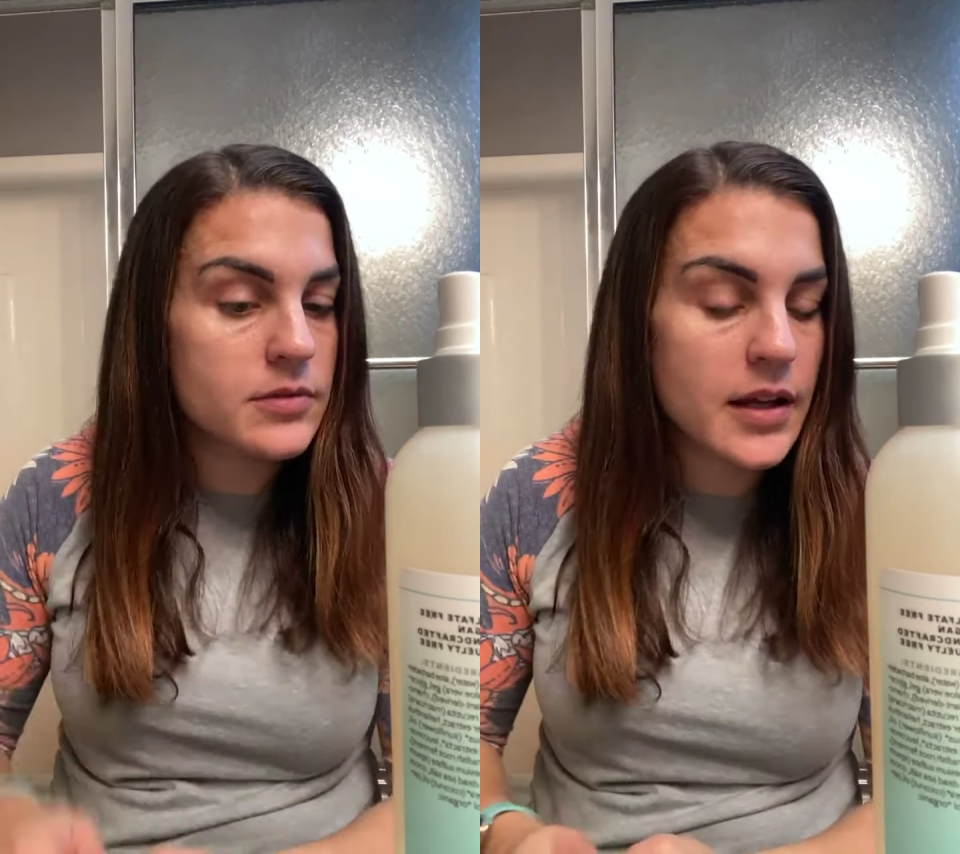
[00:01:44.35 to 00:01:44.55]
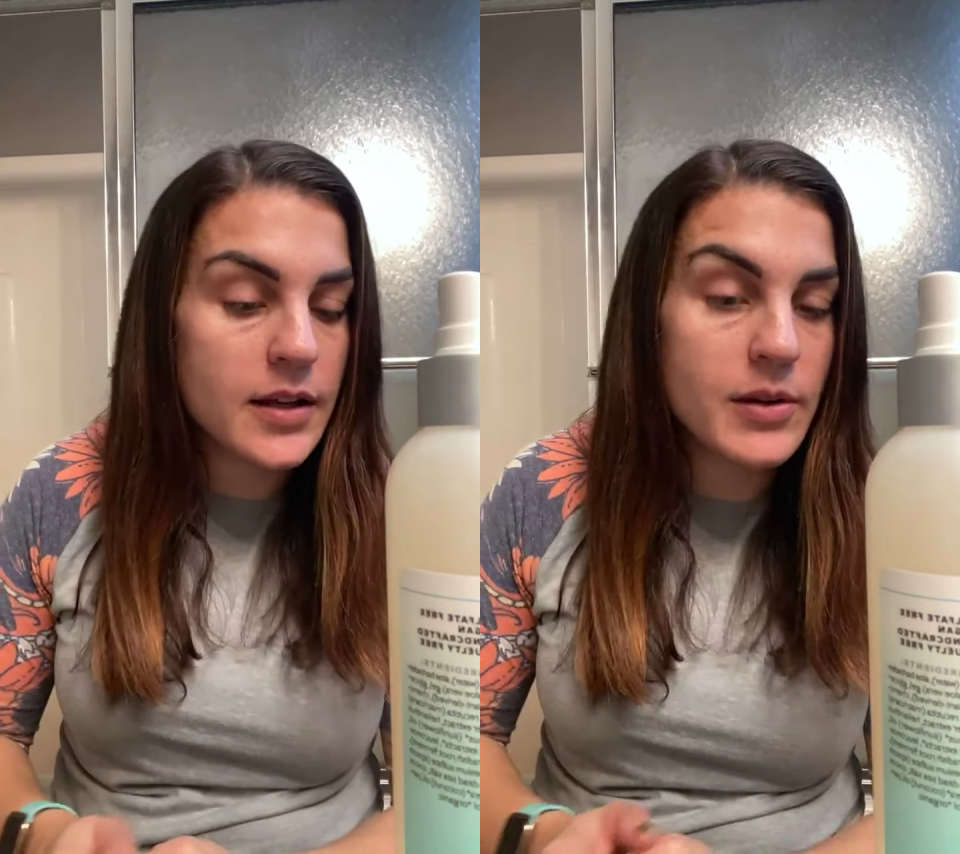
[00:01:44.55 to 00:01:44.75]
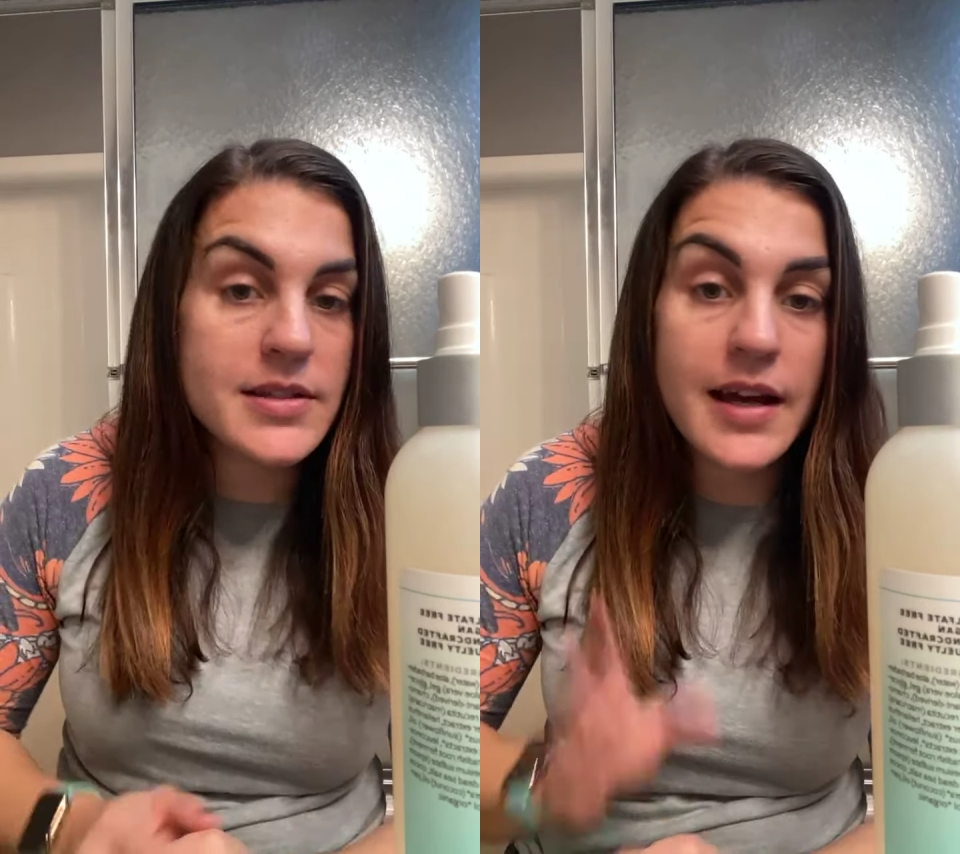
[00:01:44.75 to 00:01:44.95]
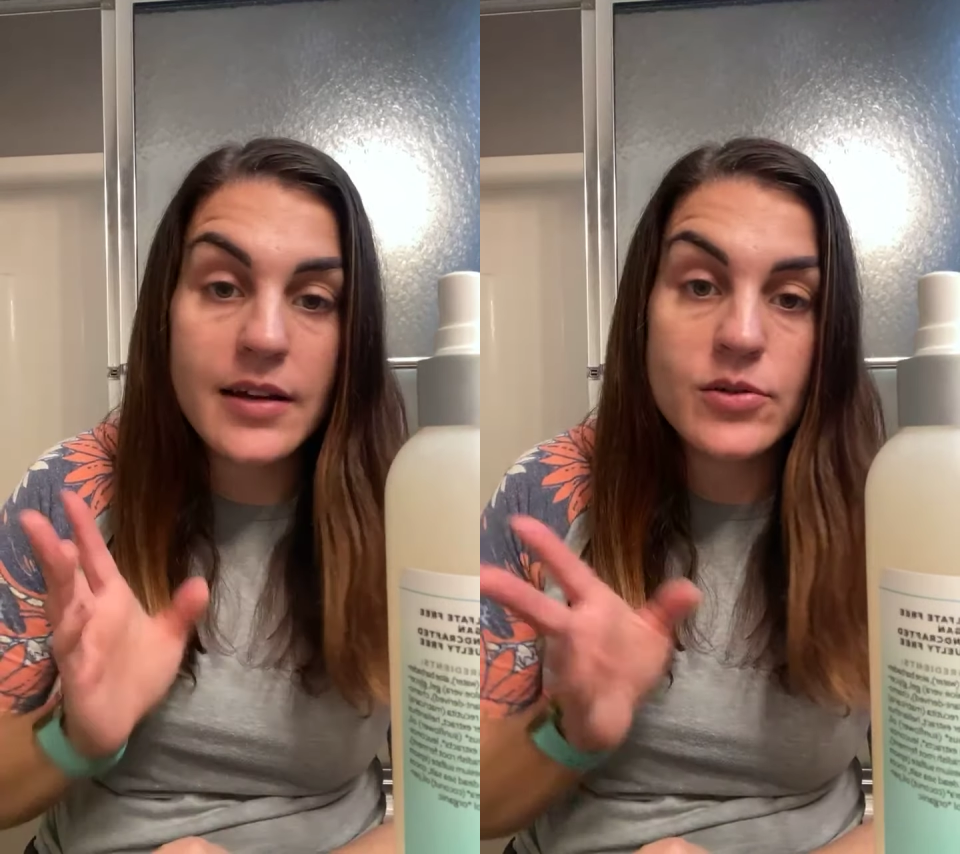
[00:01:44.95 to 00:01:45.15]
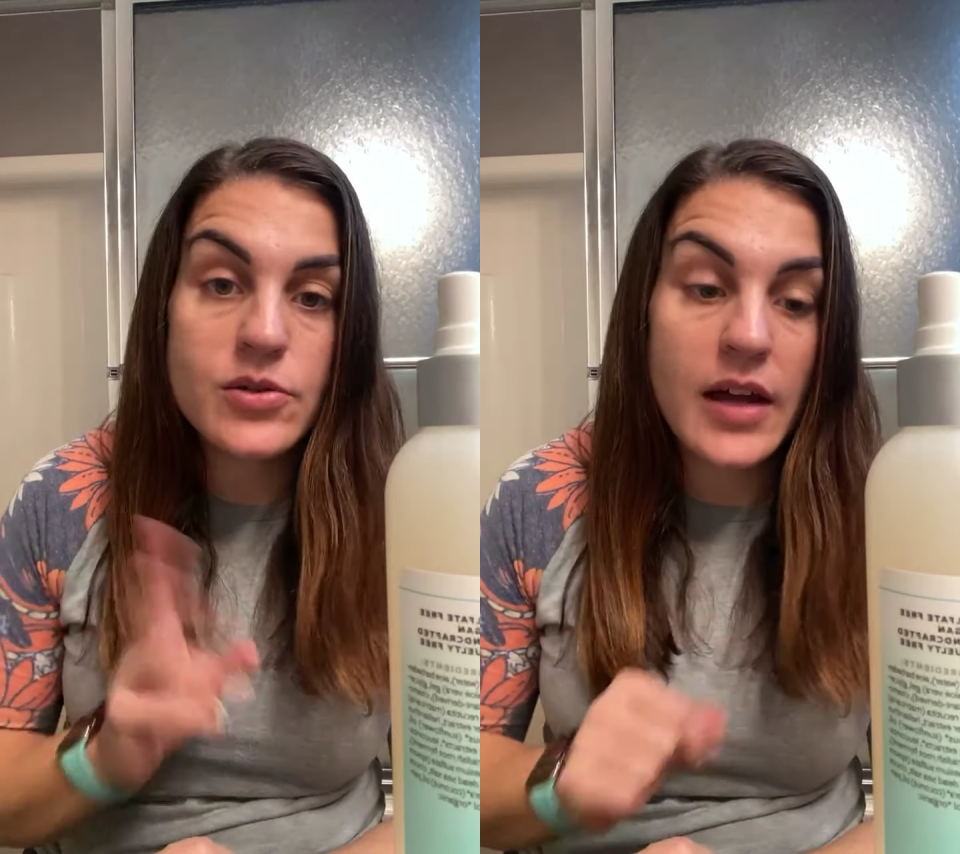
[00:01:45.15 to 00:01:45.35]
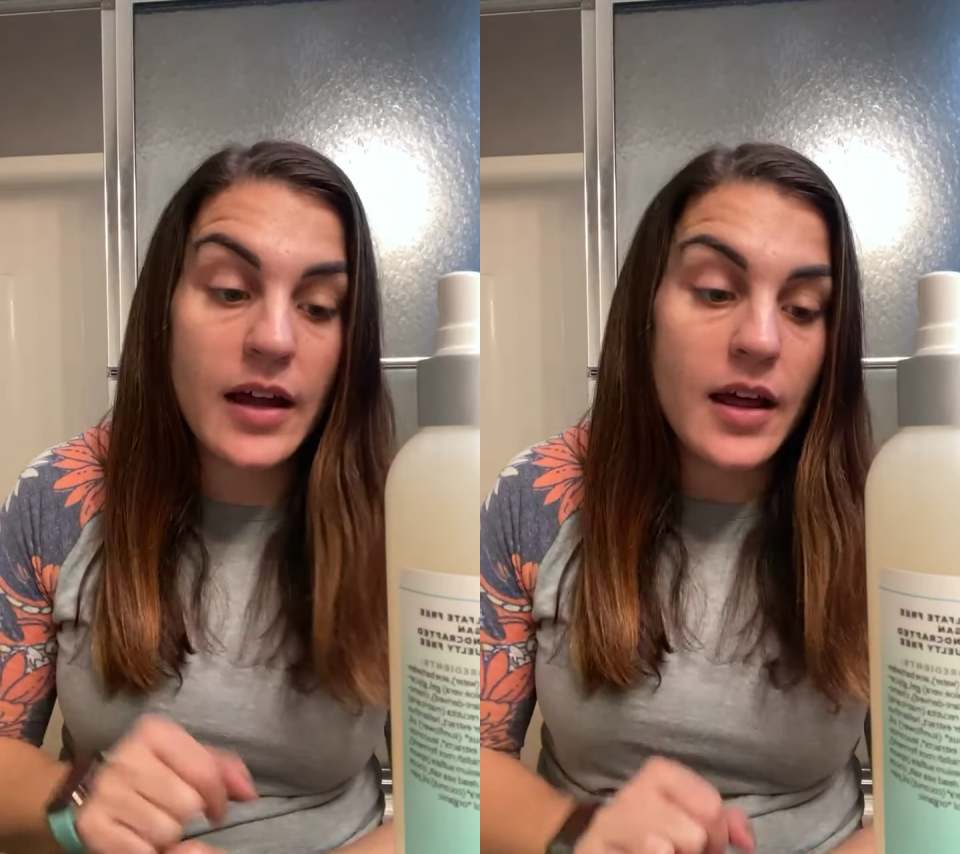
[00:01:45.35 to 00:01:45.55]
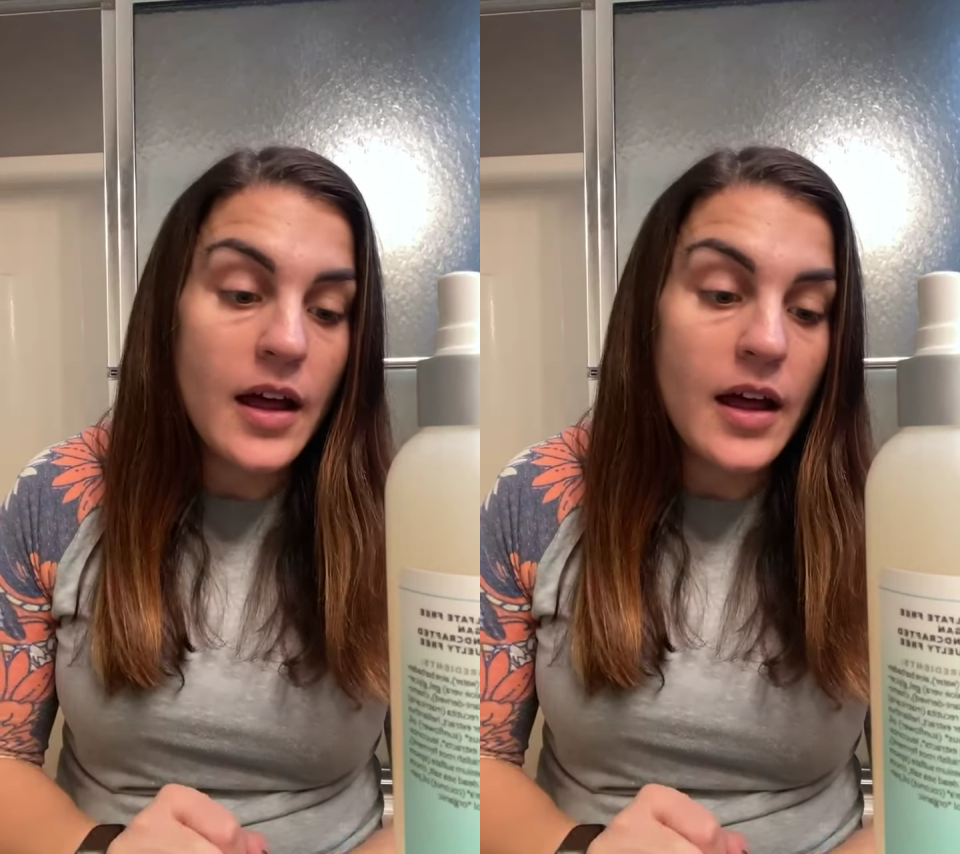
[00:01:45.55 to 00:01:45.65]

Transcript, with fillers: anyways, I don't do that.